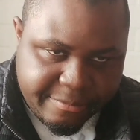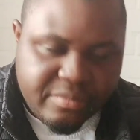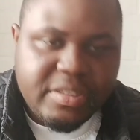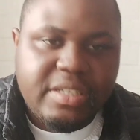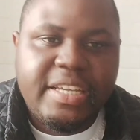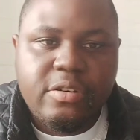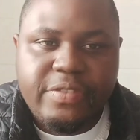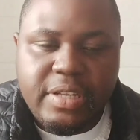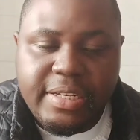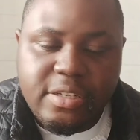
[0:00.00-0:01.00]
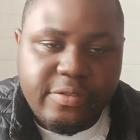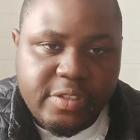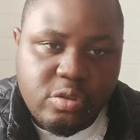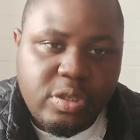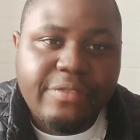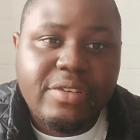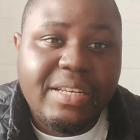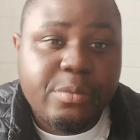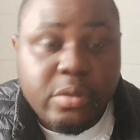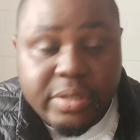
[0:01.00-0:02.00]
Any of the two. You have
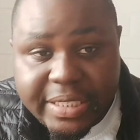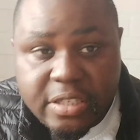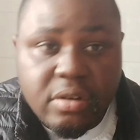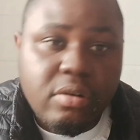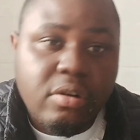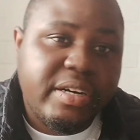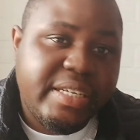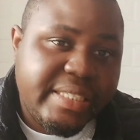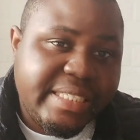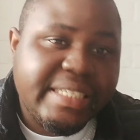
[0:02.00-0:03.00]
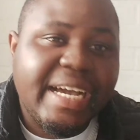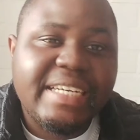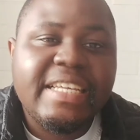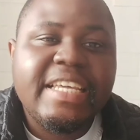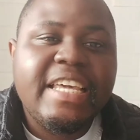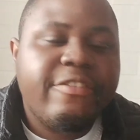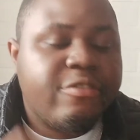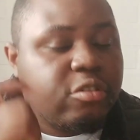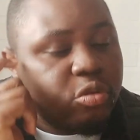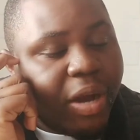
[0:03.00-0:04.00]
Lipton tea or green tea. And if you want
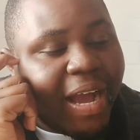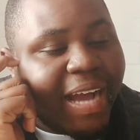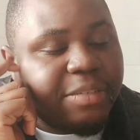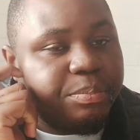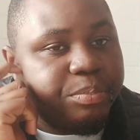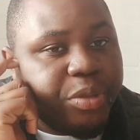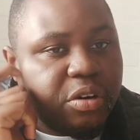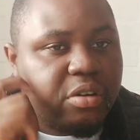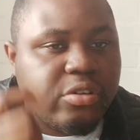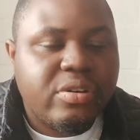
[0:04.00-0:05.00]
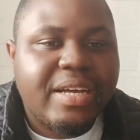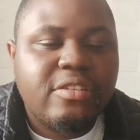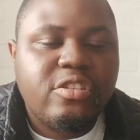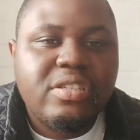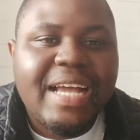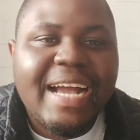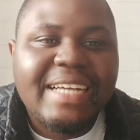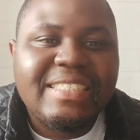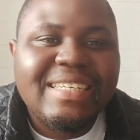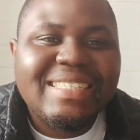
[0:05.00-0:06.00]
to add milk, you can just add
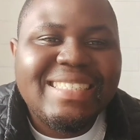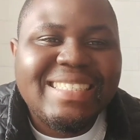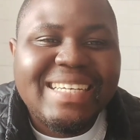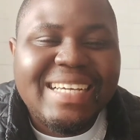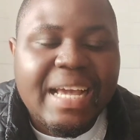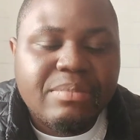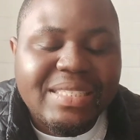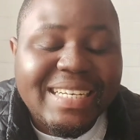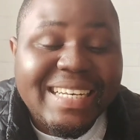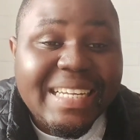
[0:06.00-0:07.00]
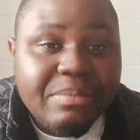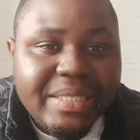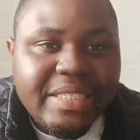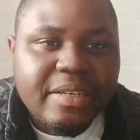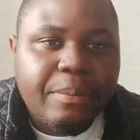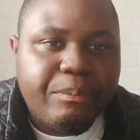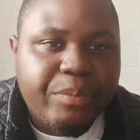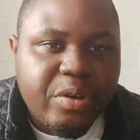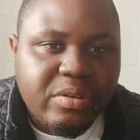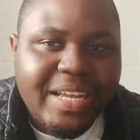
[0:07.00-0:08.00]
skimmed milk,
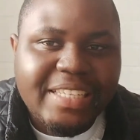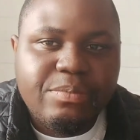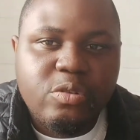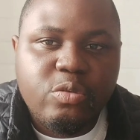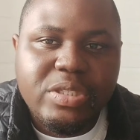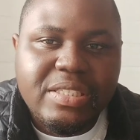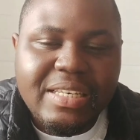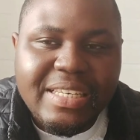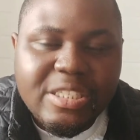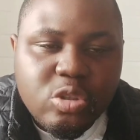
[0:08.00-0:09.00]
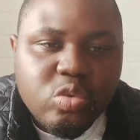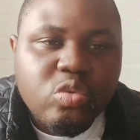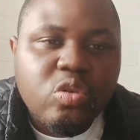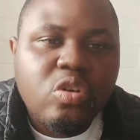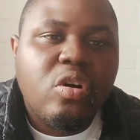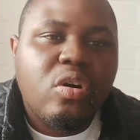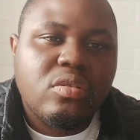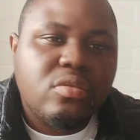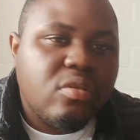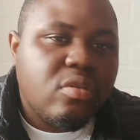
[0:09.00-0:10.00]
that is milk with little or
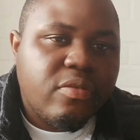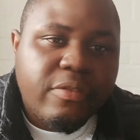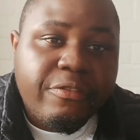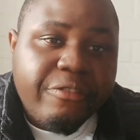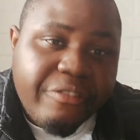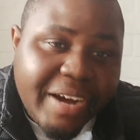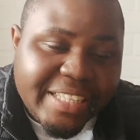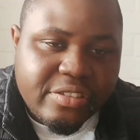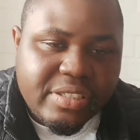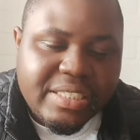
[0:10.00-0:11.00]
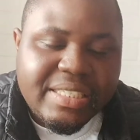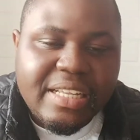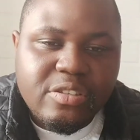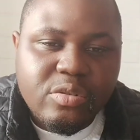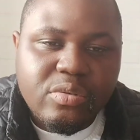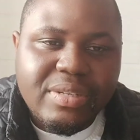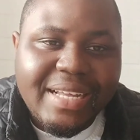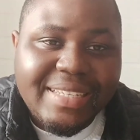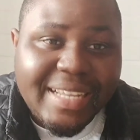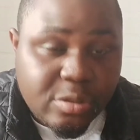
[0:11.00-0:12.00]
no fat, you understand. So
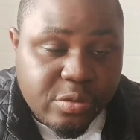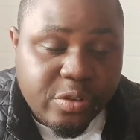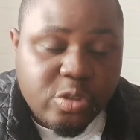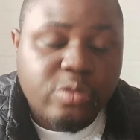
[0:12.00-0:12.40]
that's good for sure.